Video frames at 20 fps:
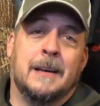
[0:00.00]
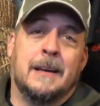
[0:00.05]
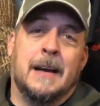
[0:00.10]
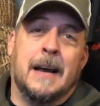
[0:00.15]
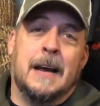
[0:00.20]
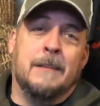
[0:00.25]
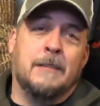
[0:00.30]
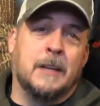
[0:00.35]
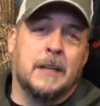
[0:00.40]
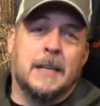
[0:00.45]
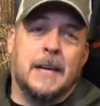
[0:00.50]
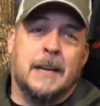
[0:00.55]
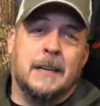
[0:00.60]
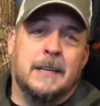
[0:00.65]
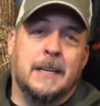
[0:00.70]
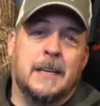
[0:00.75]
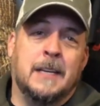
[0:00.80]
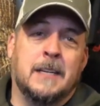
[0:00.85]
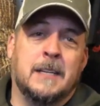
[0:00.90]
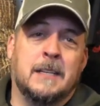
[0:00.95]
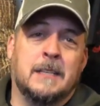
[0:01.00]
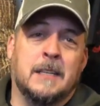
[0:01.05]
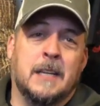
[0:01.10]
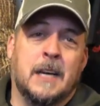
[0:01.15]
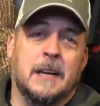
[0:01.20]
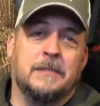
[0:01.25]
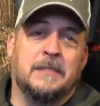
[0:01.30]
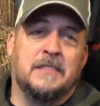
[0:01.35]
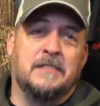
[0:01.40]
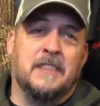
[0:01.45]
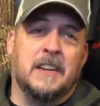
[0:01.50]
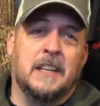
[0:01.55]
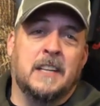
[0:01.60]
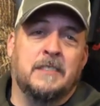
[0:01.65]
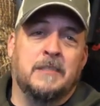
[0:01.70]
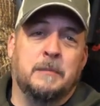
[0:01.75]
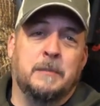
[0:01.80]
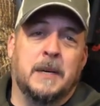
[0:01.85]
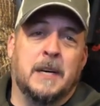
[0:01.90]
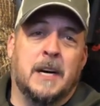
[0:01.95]
I've only got 10 years left if I live
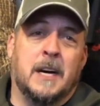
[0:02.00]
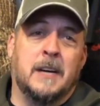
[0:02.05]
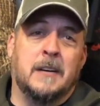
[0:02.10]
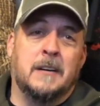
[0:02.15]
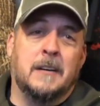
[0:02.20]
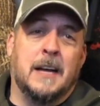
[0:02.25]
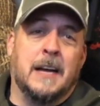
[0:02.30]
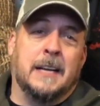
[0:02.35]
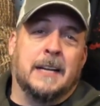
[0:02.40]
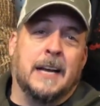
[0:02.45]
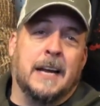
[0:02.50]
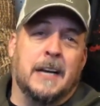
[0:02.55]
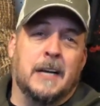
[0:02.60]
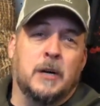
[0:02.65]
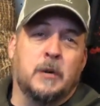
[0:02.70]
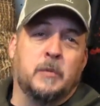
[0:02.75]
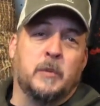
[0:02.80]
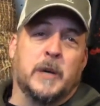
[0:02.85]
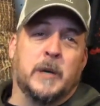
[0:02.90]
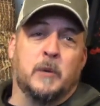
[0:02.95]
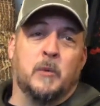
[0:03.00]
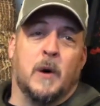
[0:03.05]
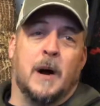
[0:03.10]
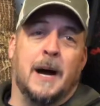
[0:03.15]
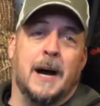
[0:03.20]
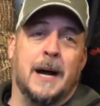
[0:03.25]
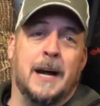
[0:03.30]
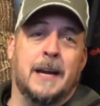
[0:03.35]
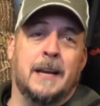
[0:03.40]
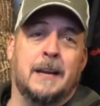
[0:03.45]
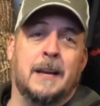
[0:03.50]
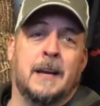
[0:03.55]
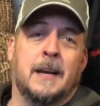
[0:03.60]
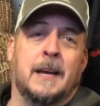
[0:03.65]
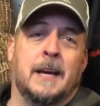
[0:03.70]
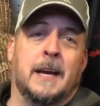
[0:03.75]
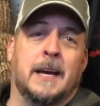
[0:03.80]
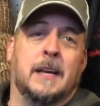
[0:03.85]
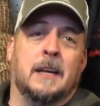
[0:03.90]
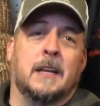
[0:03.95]
to be 100. Can I go rewind
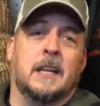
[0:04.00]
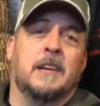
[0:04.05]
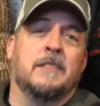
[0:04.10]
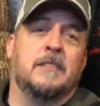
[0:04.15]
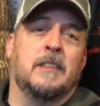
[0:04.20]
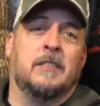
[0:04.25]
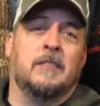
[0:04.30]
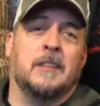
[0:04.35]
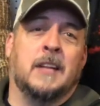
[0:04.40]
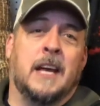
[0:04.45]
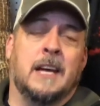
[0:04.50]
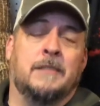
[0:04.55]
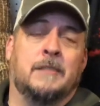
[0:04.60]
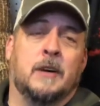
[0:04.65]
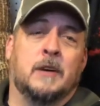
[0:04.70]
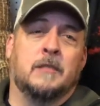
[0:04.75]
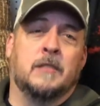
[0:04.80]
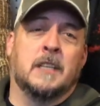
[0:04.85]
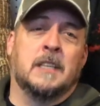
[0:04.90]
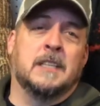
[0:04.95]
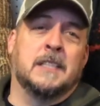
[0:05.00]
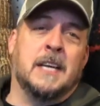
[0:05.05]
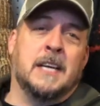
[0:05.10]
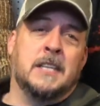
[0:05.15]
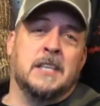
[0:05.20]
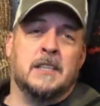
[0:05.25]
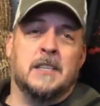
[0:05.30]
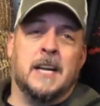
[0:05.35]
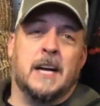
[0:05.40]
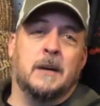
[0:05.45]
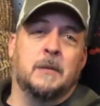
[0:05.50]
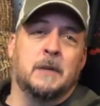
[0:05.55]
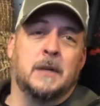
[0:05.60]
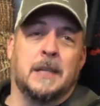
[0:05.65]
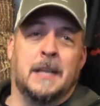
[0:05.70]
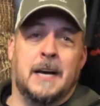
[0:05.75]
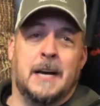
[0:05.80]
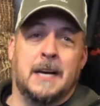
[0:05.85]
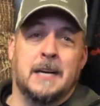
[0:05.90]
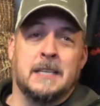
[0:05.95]
and live this life over? Because I just now
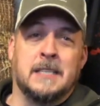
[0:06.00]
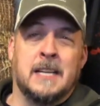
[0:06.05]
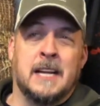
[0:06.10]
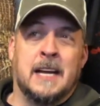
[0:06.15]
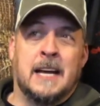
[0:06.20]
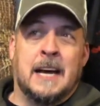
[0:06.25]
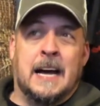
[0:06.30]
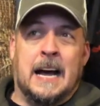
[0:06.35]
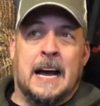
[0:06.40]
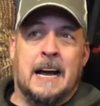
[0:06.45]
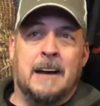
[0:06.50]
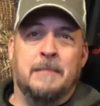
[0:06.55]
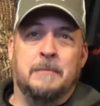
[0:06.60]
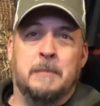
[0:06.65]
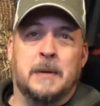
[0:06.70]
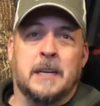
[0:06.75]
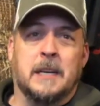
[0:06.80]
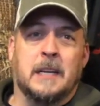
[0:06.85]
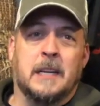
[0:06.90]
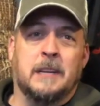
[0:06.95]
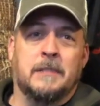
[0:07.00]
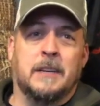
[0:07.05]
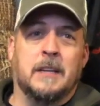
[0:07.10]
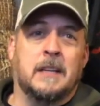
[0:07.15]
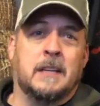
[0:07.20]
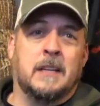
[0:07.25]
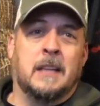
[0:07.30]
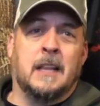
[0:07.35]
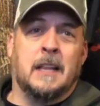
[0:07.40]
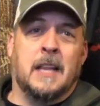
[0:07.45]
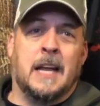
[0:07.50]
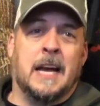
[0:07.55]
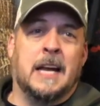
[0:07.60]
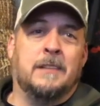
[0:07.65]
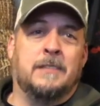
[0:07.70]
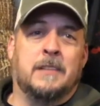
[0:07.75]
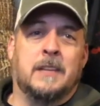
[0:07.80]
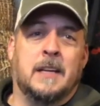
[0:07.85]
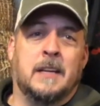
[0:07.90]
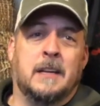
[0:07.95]
realize I've been living the life
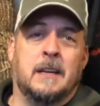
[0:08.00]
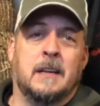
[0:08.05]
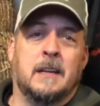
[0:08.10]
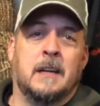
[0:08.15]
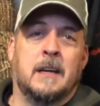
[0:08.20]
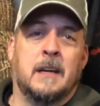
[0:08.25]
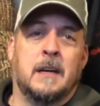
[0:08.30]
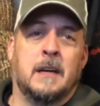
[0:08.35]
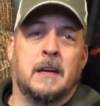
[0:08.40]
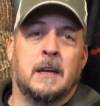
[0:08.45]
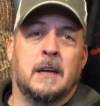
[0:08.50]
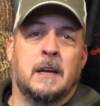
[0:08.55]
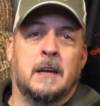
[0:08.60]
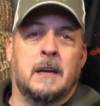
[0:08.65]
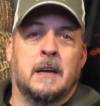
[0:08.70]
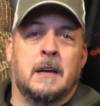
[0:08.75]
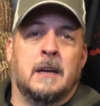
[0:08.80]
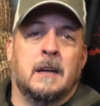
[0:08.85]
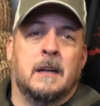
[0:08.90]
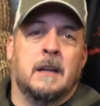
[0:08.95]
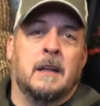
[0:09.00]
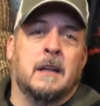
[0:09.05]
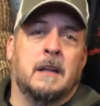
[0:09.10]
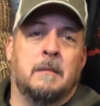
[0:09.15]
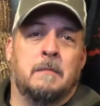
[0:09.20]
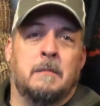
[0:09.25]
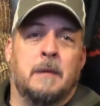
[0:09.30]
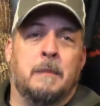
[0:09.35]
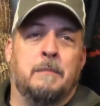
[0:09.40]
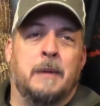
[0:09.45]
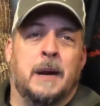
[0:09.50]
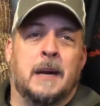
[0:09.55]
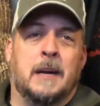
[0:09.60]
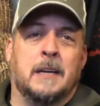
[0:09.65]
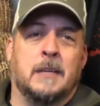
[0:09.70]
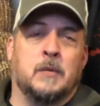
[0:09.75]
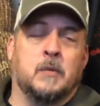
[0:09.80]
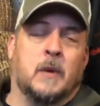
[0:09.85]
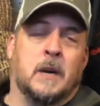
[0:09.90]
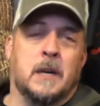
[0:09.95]
that my
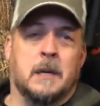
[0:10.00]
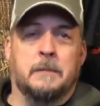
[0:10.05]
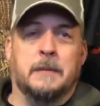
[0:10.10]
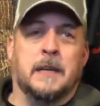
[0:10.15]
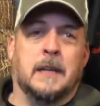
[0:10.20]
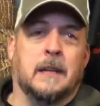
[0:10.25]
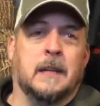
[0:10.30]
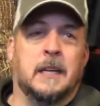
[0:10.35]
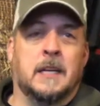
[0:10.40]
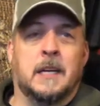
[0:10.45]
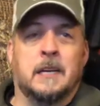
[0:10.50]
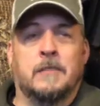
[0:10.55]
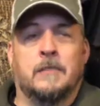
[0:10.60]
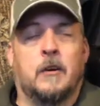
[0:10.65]
parents wanted me to live.